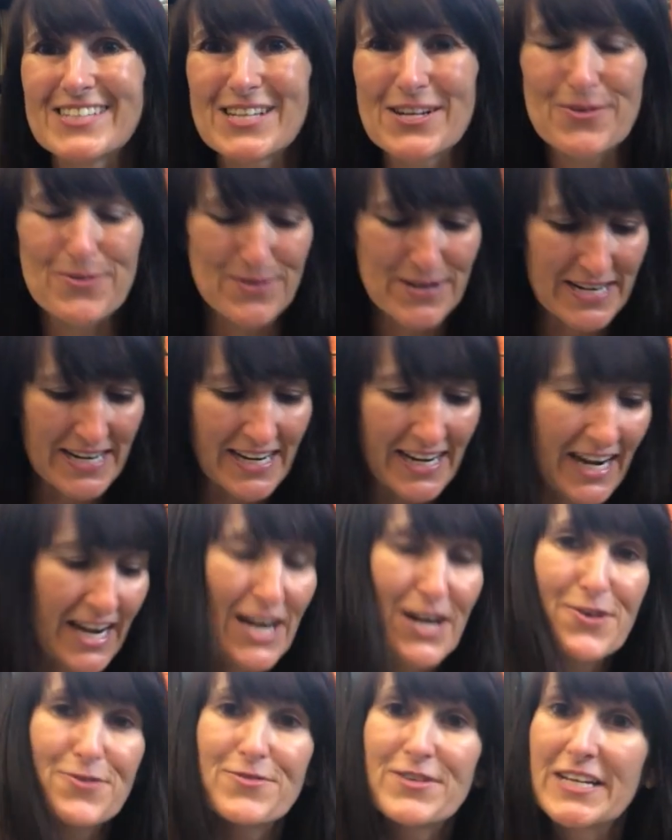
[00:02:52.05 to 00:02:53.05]
So we're
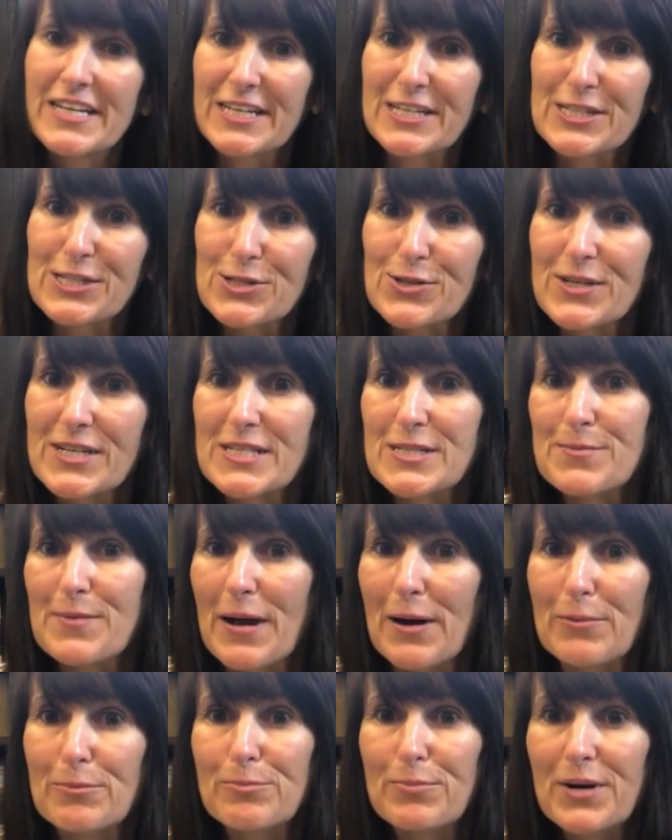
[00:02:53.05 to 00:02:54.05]
reading stories
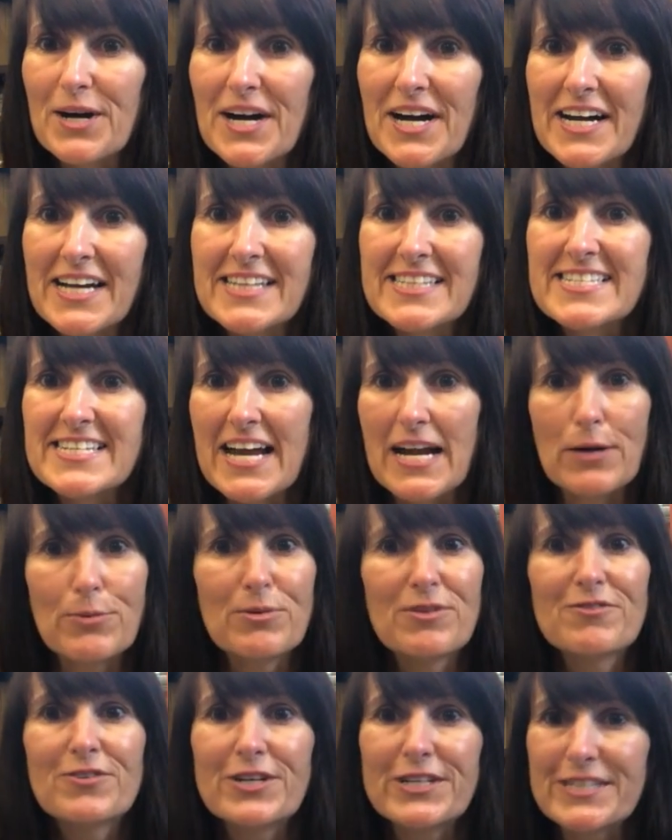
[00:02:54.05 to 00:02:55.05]
about birds and
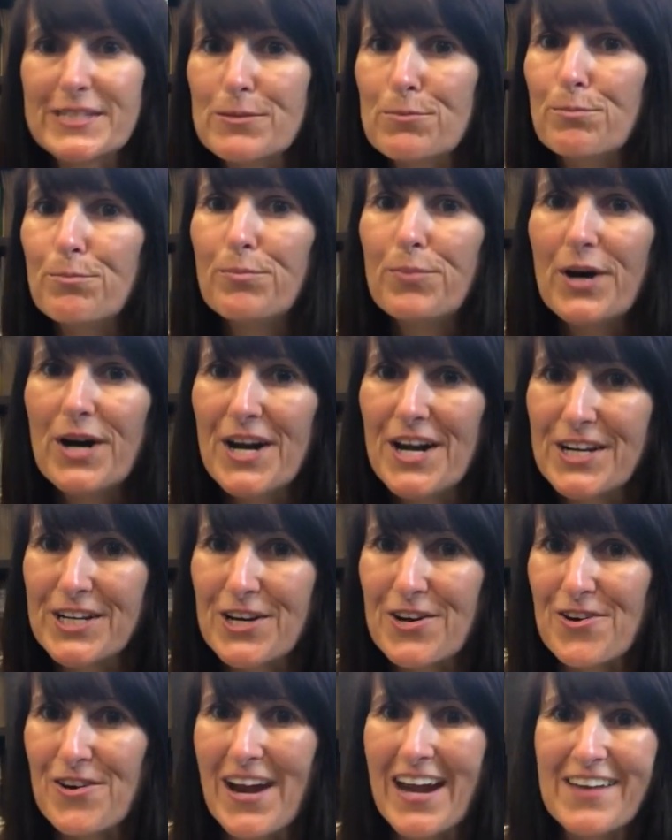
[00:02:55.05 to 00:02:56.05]
we've got some bird
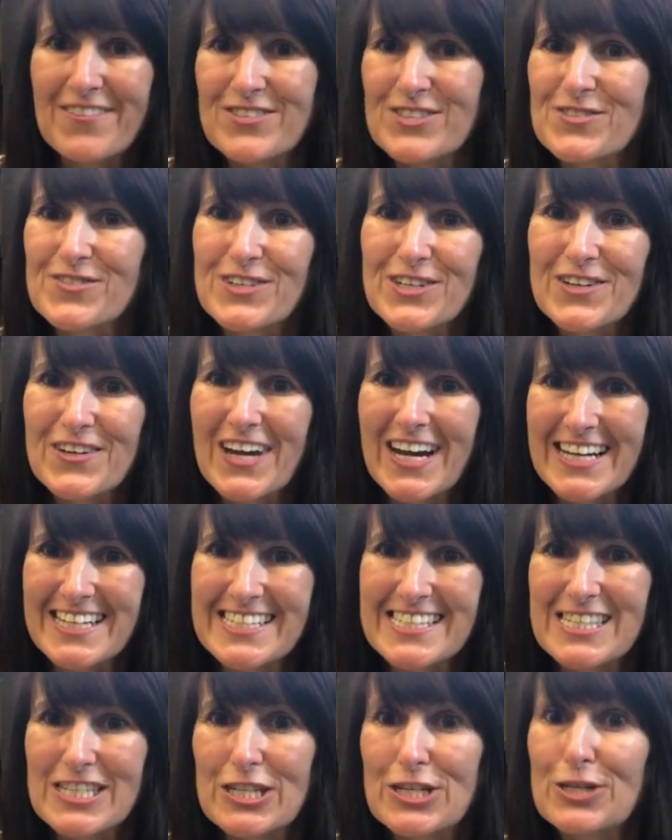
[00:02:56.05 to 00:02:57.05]
crafts for you
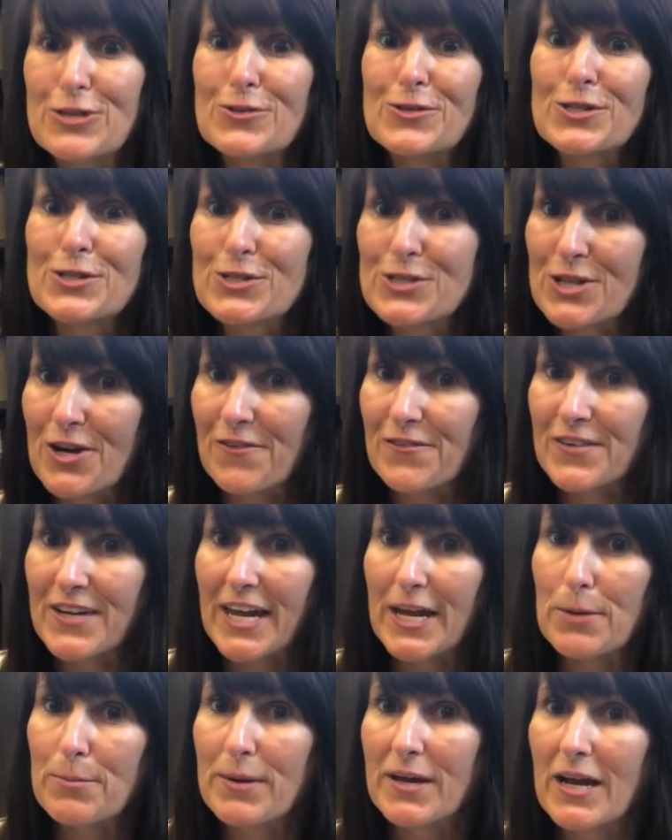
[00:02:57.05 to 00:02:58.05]
guys to do. So don't
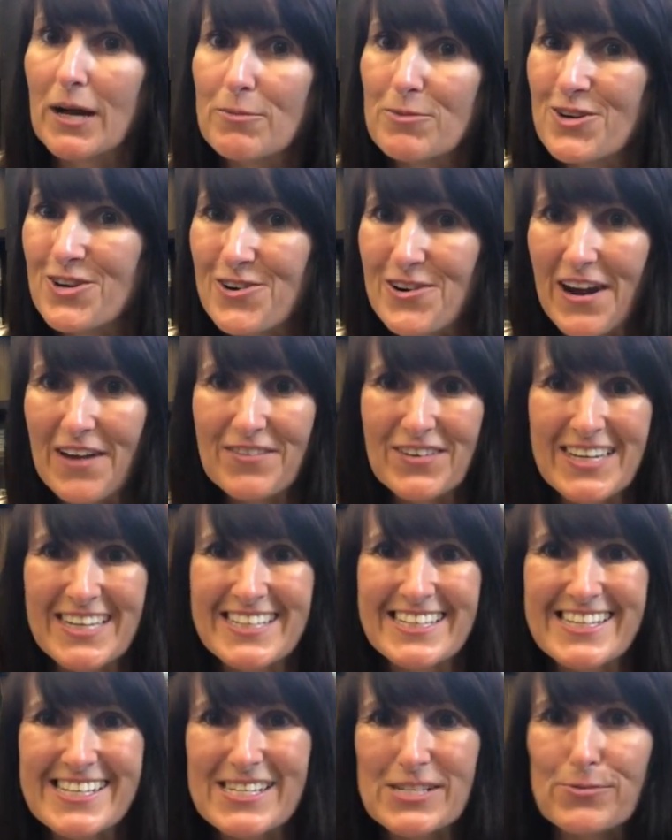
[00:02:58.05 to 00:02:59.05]
forget to pick up your craft
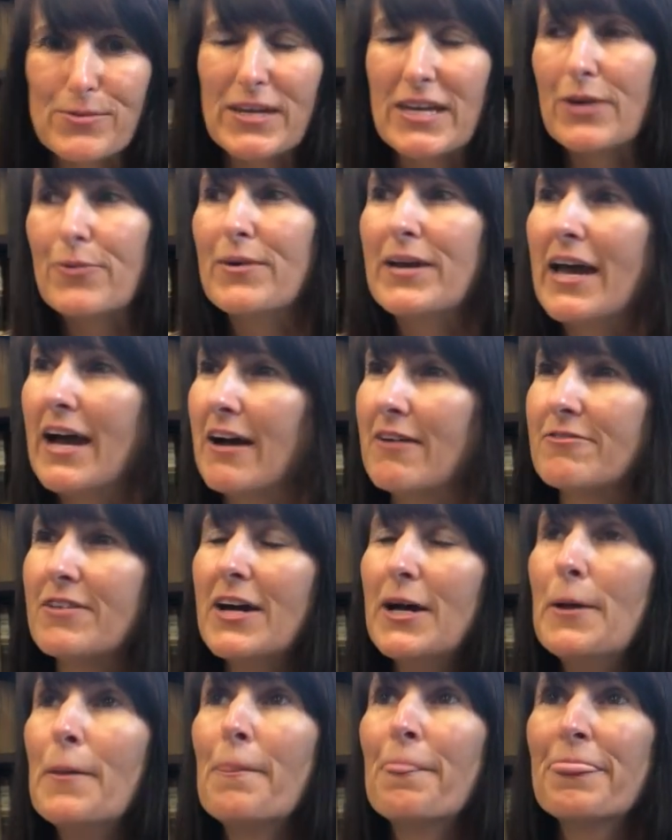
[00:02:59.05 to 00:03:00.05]
kits this week. We have
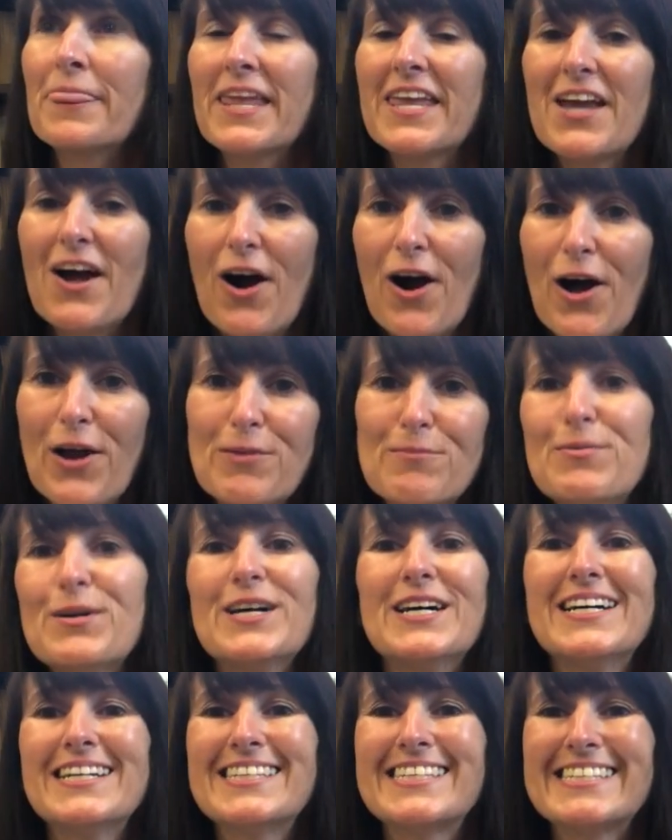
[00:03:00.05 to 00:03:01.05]
yarn
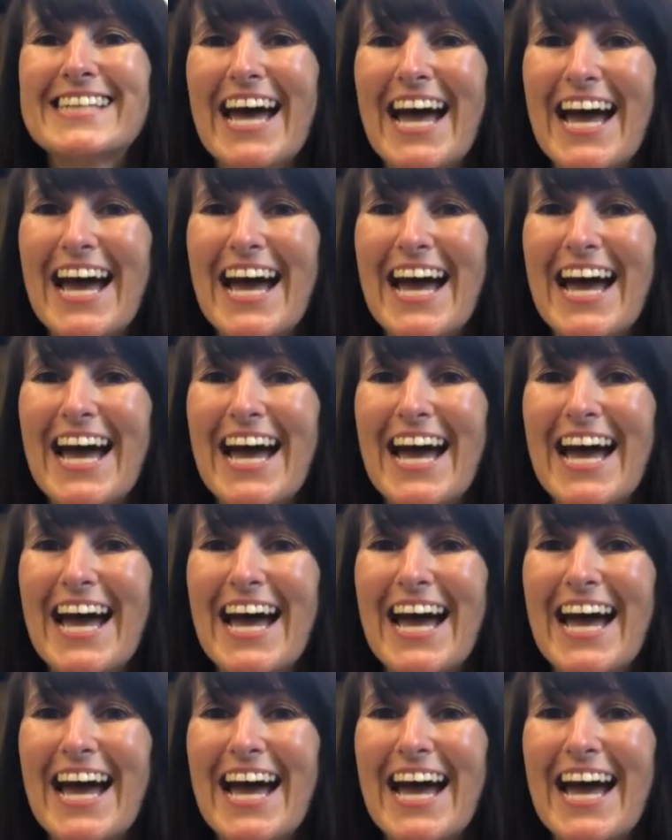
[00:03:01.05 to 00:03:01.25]
birds